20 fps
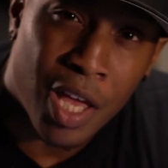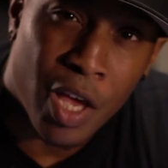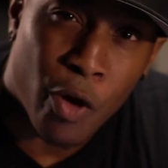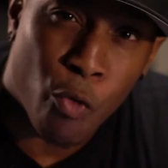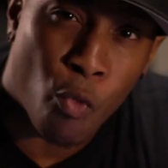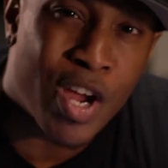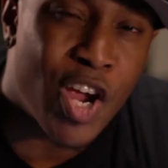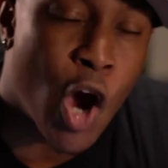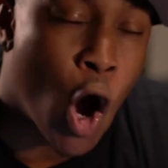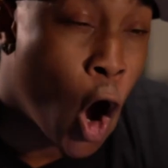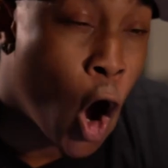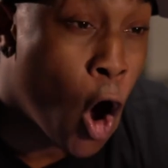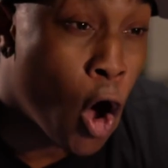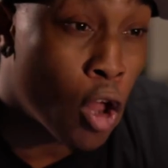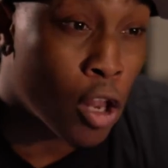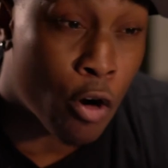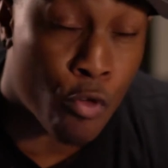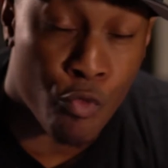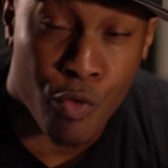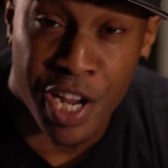we all
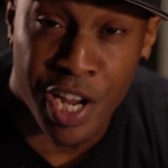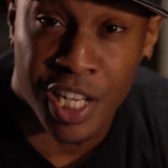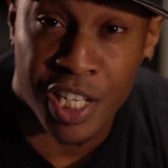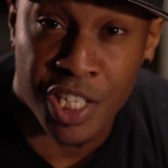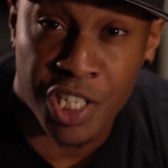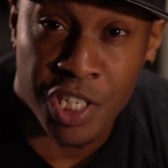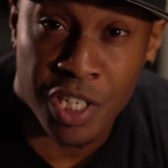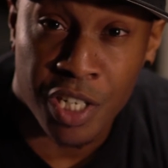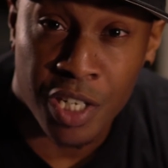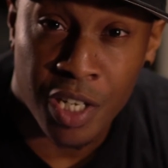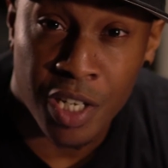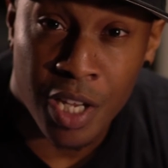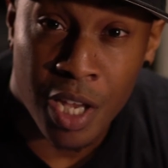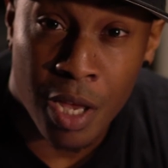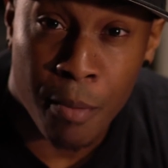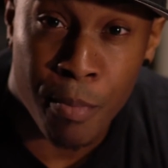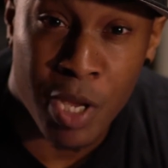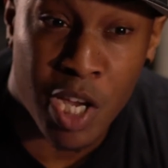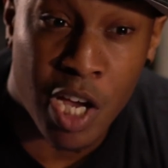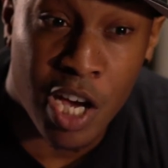are rich
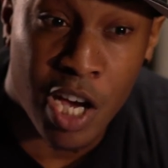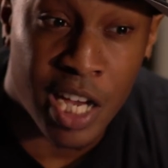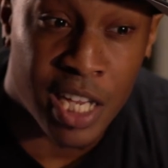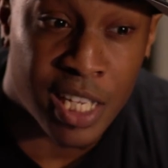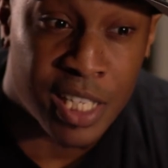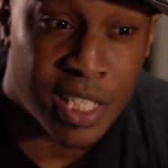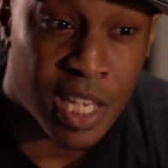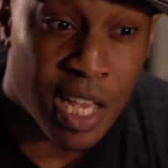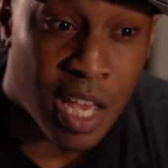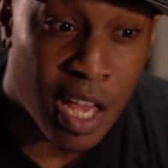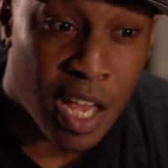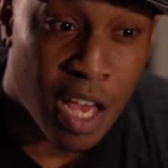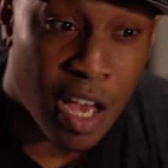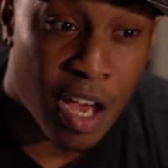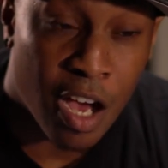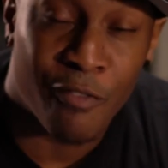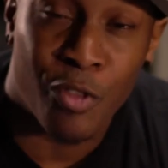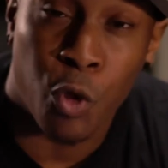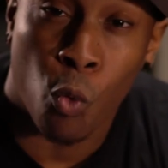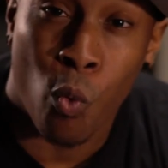because
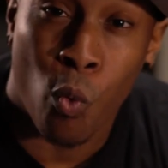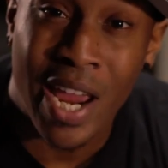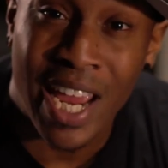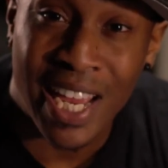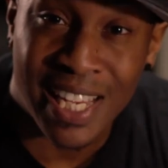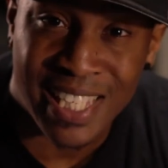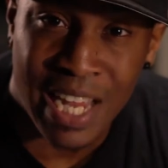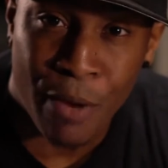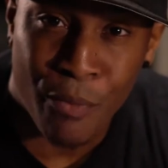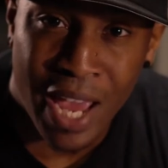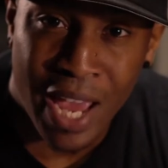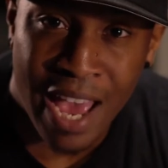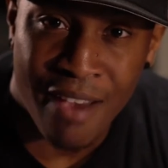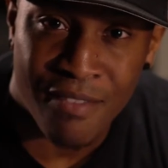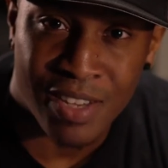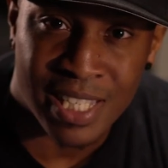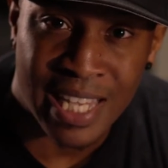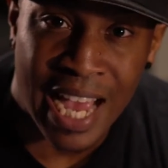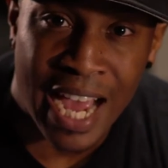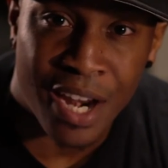of the wings that we have
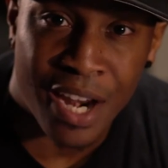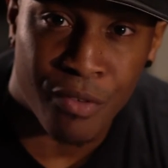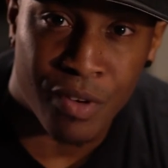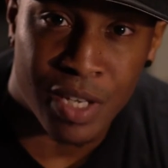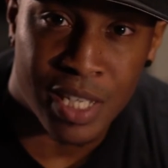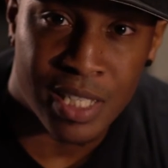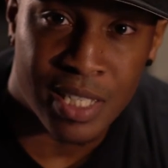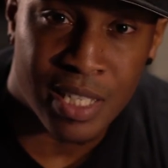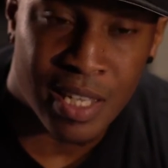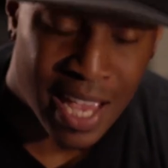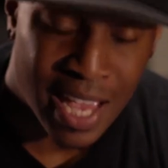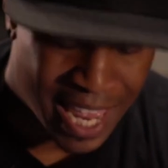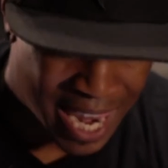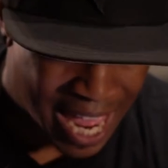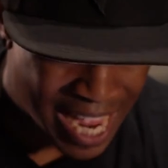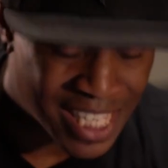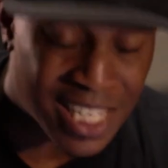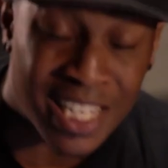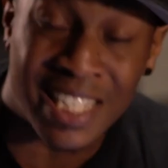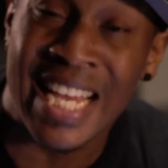inside of us. And
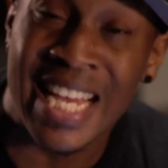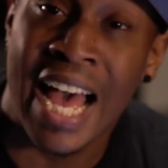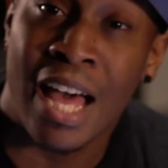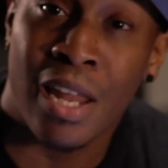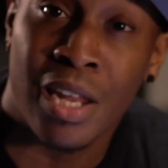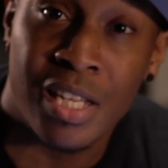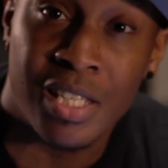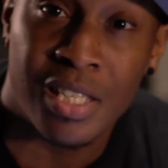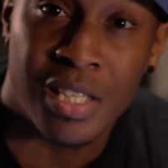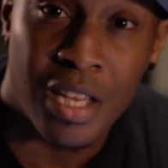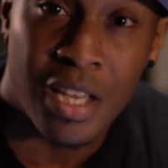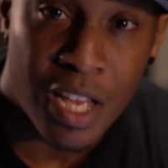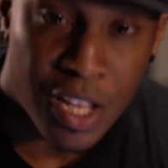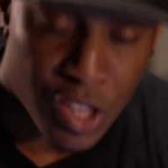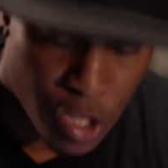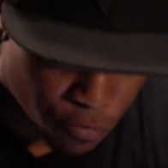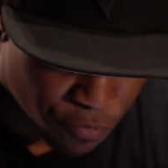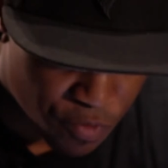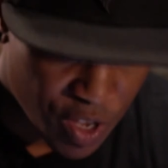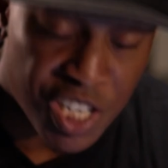that's the talents,
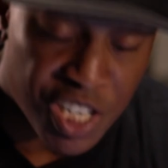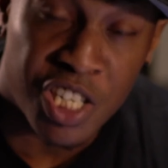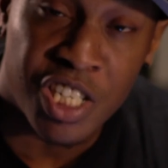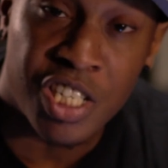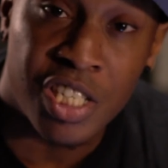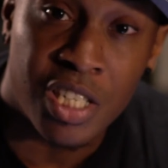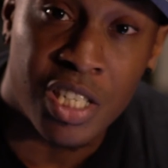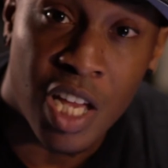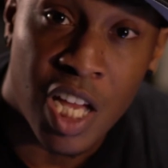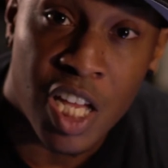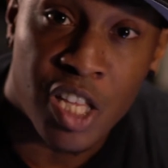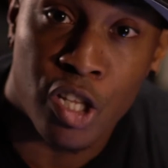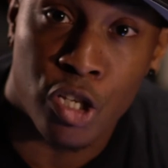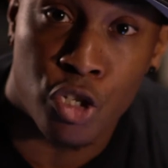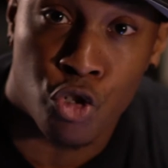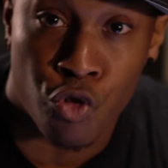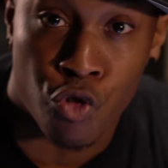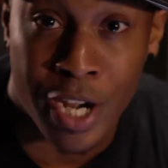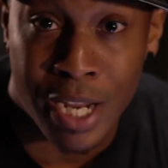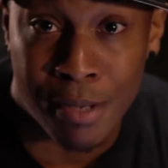the visions, the
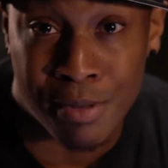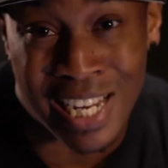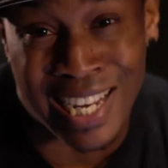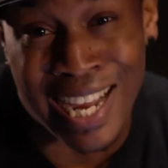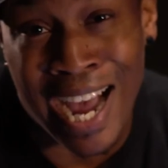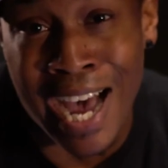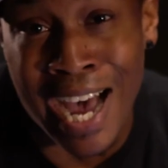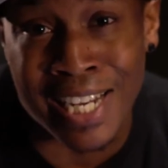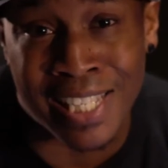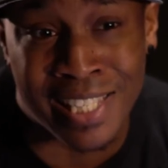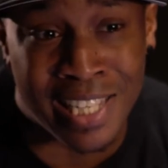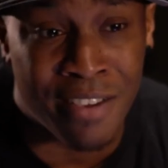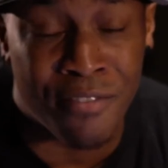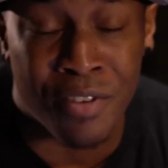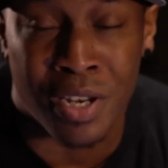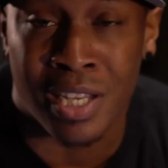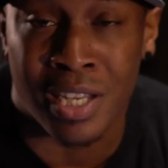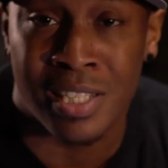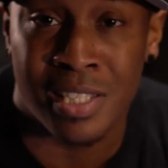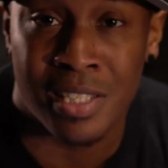dreams that God has given
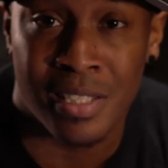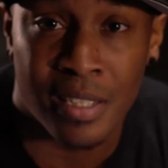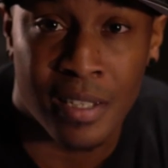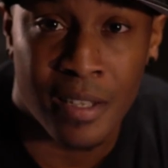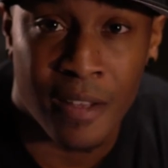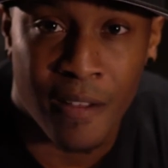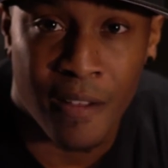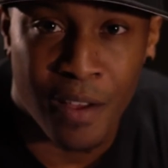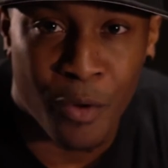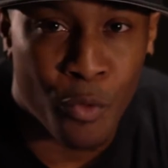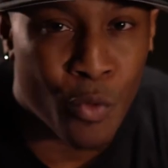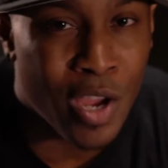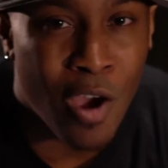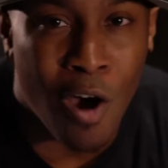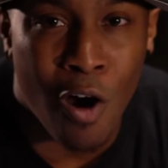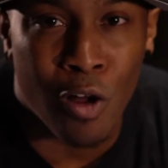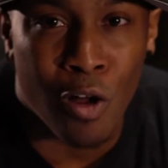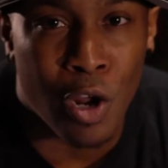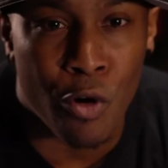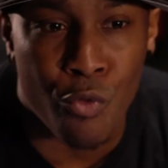us. We
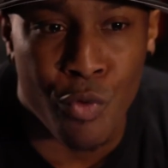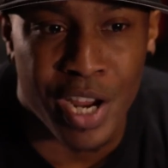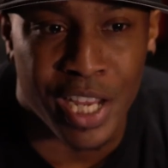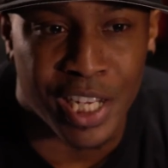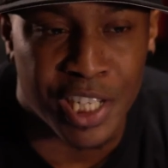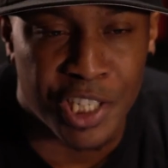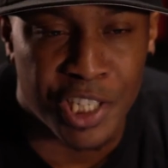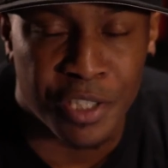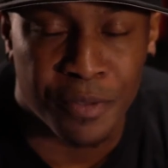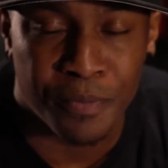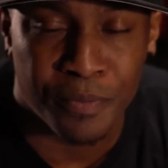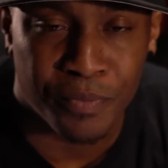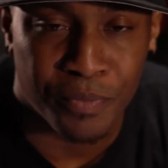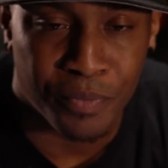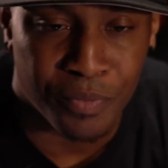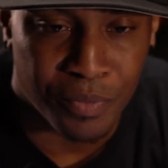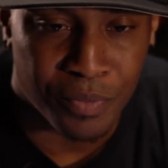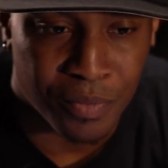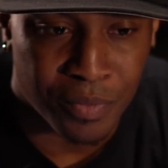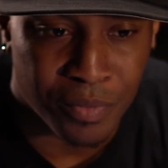all are rich.
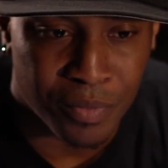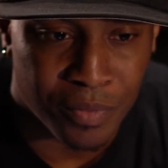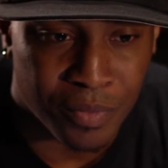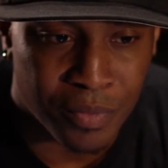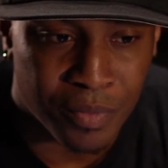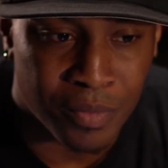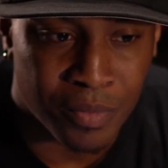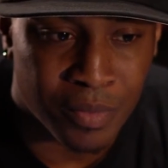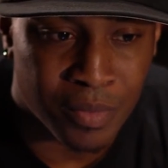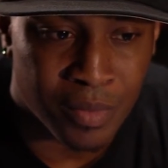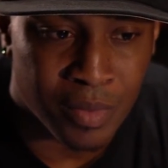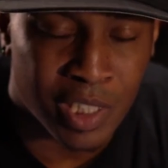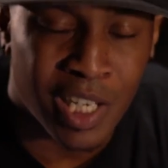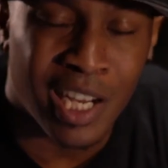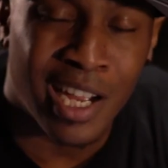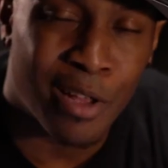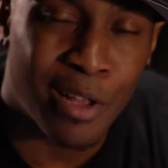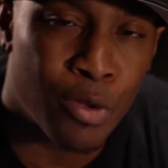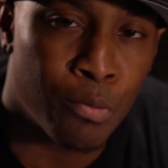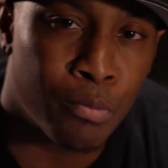Check
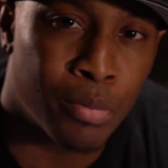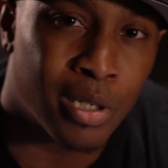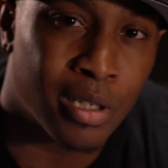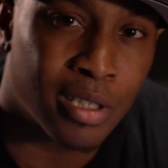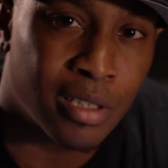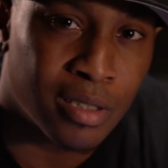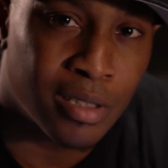out the book.